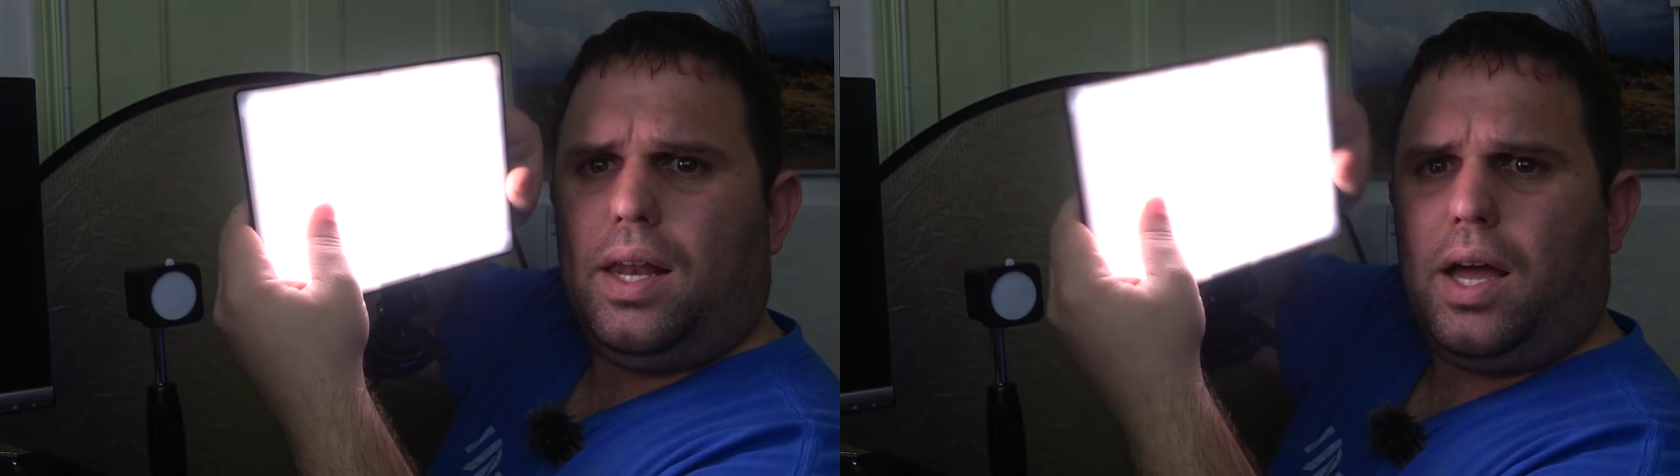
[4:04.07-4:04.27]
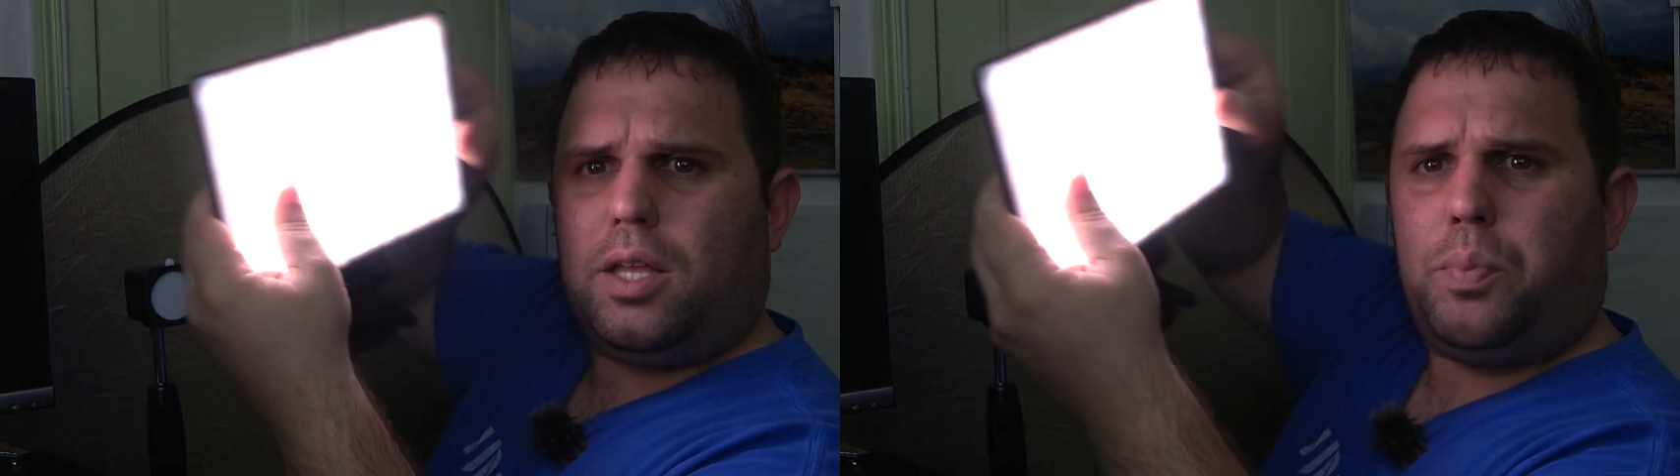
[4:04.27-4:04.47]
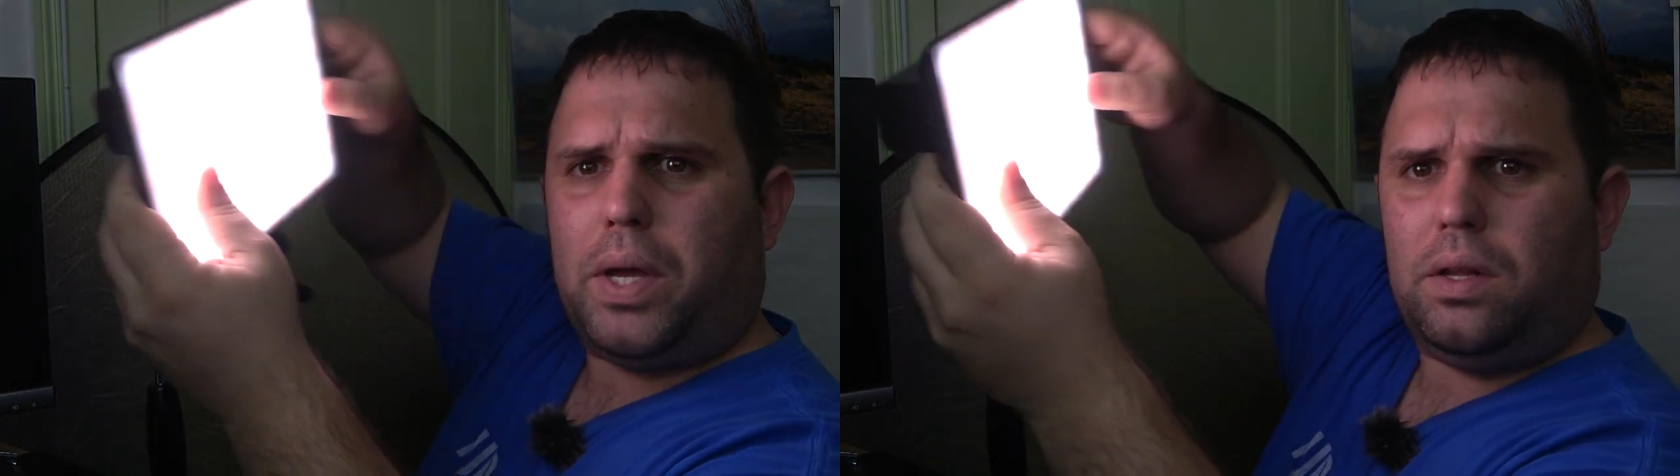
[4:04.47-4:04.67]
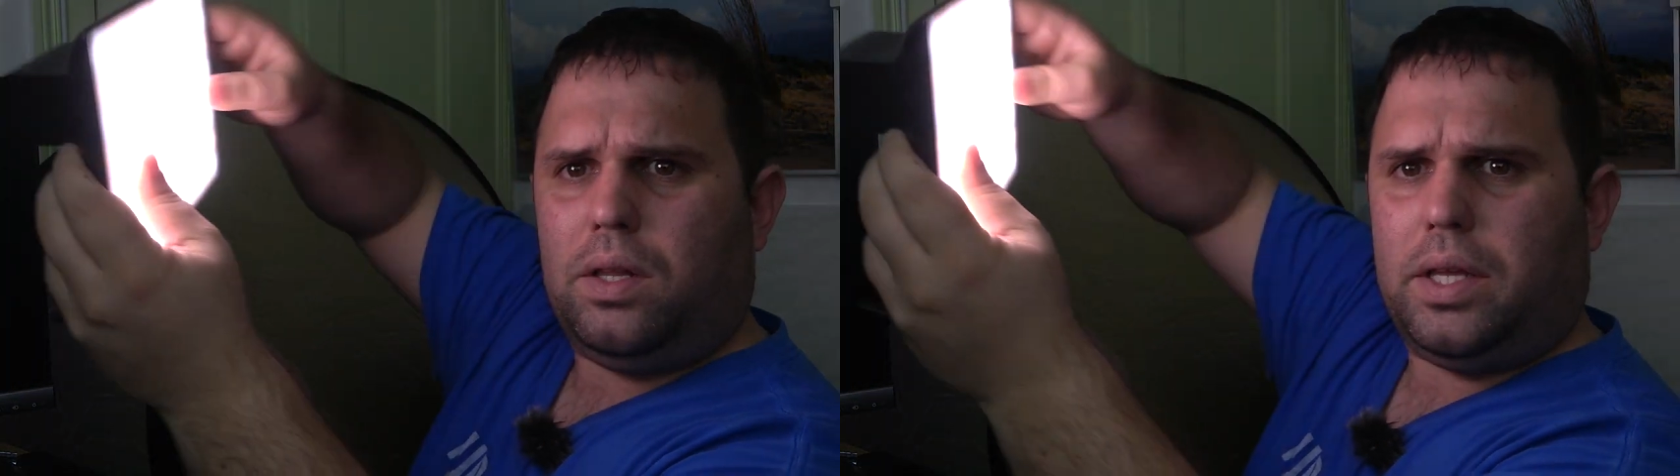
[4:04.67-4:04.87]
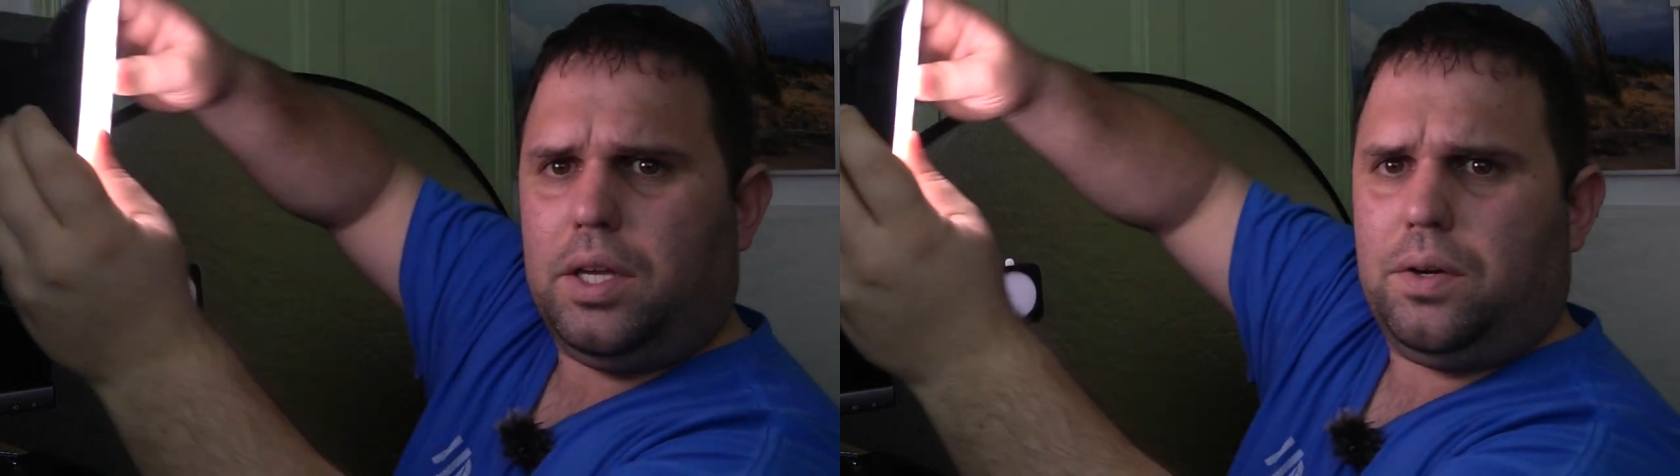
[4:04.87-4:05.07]
light
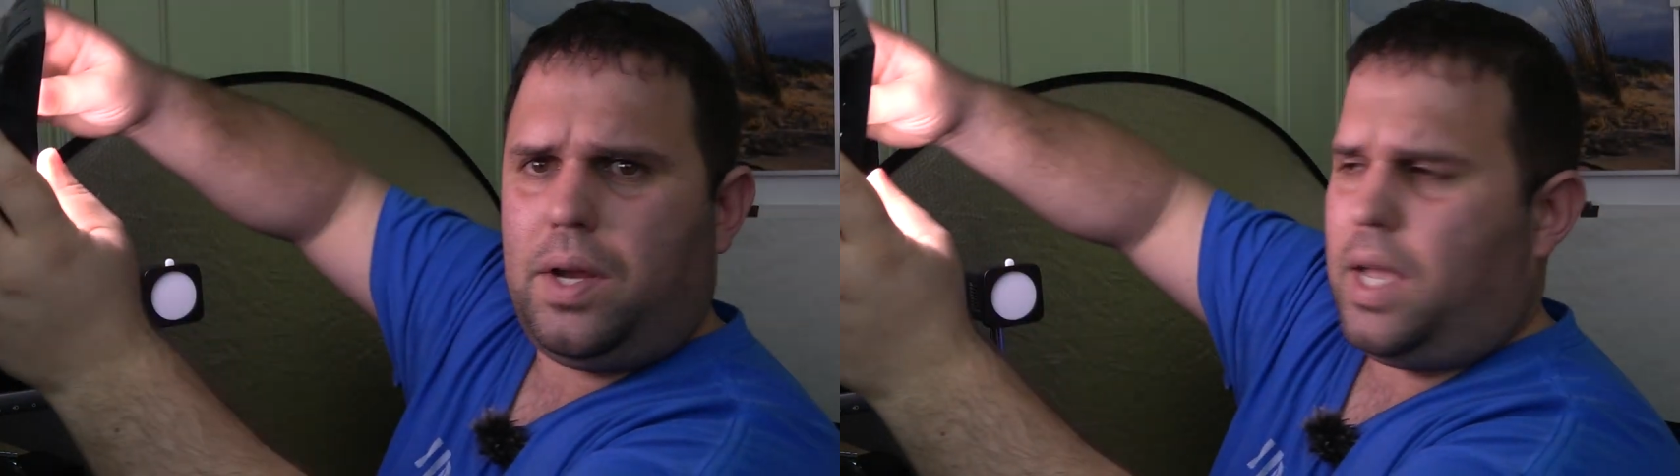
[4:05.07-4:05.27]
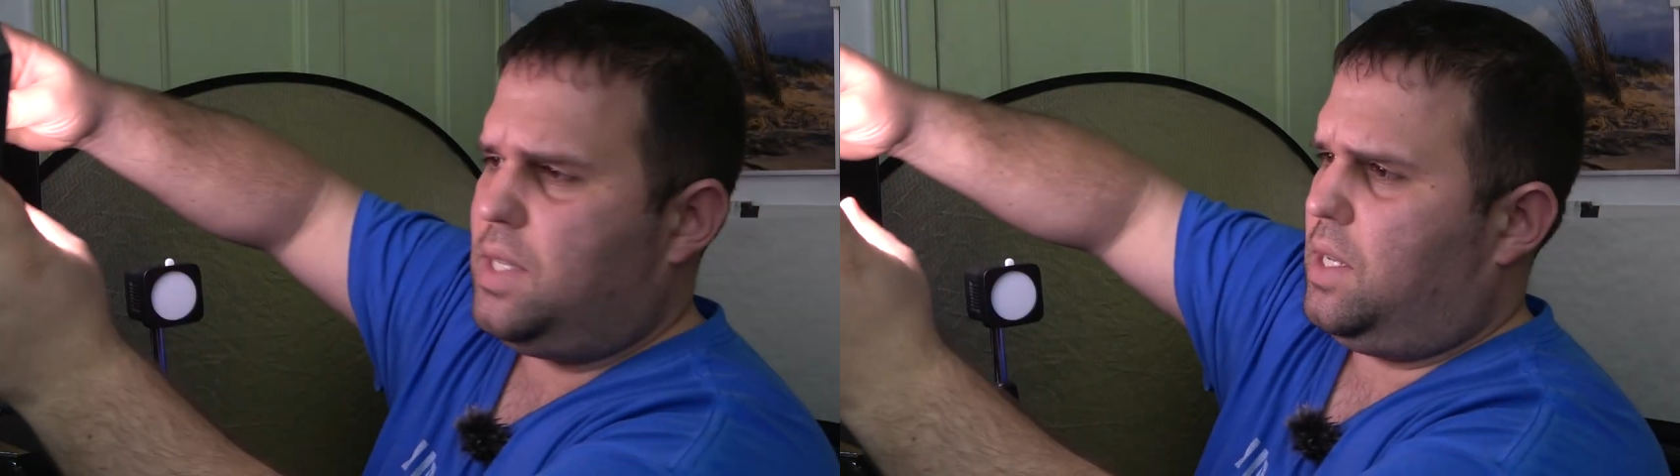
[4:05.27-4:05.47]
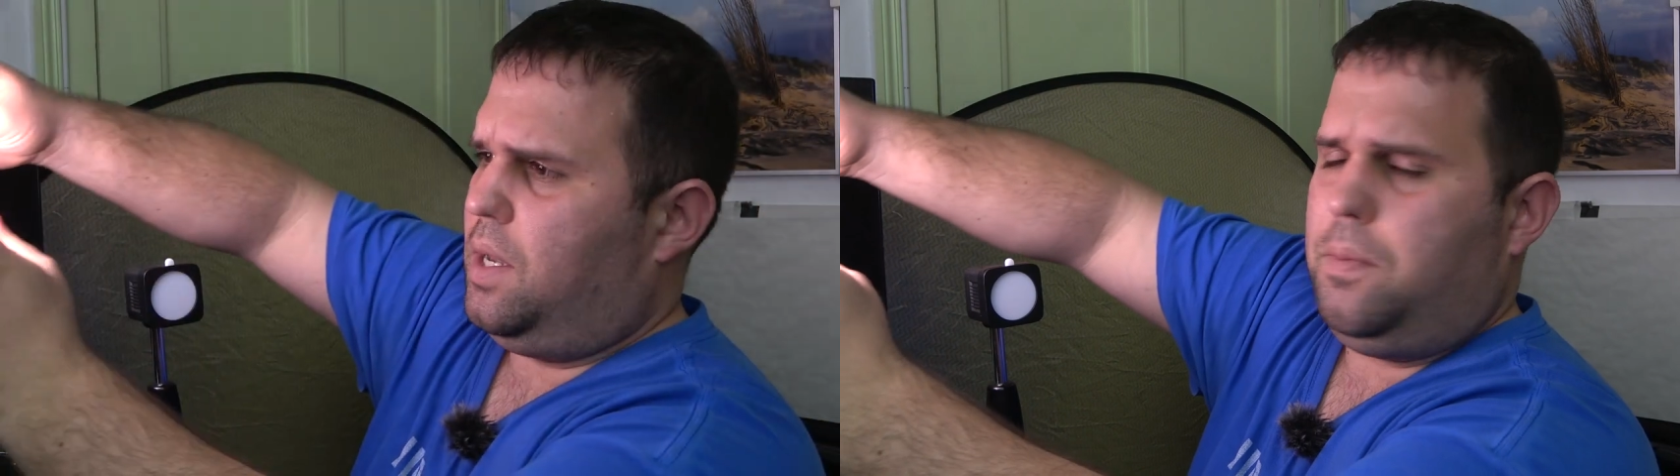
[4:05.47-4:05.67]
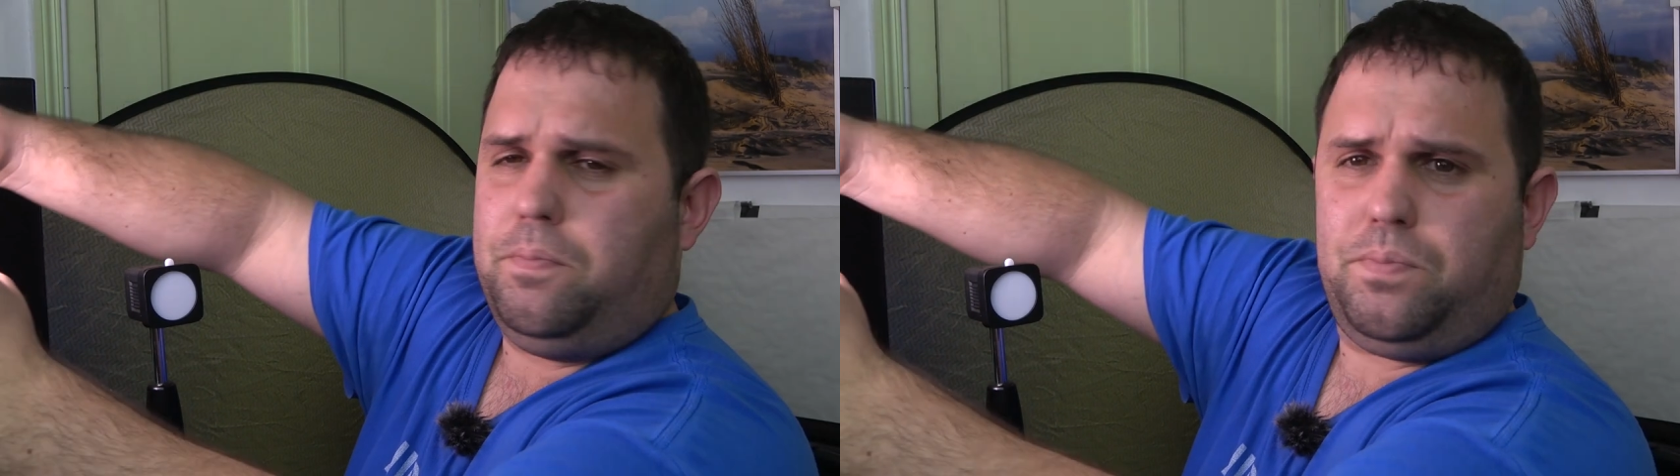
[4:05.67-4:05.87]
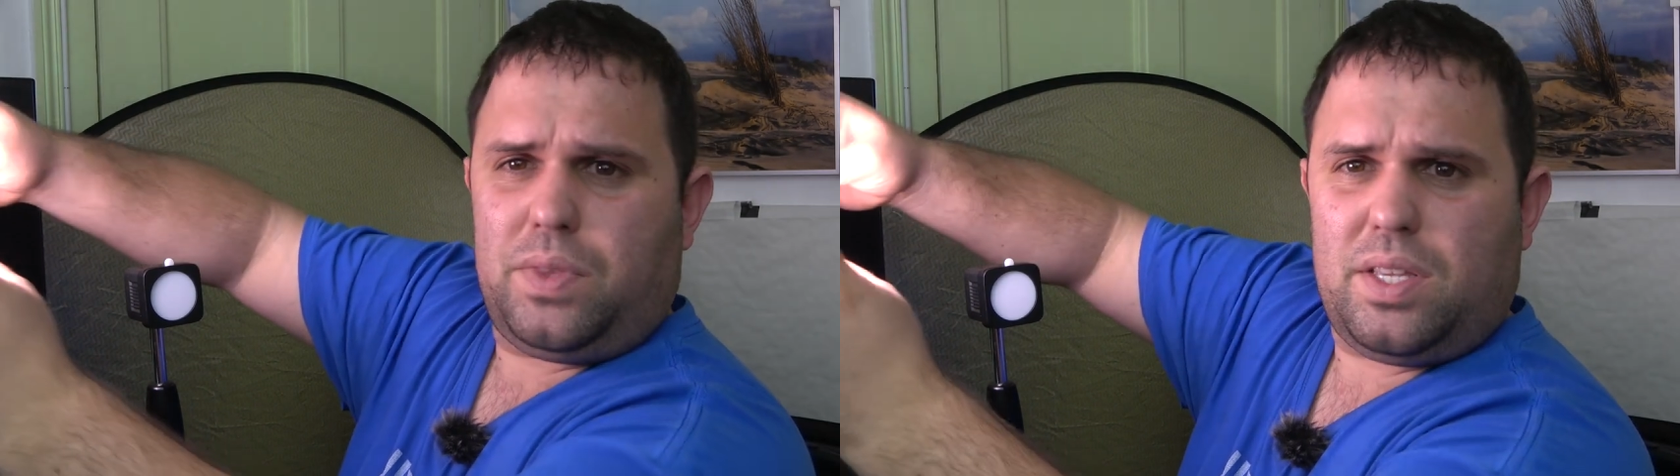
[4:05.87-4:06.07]
panel here as a um,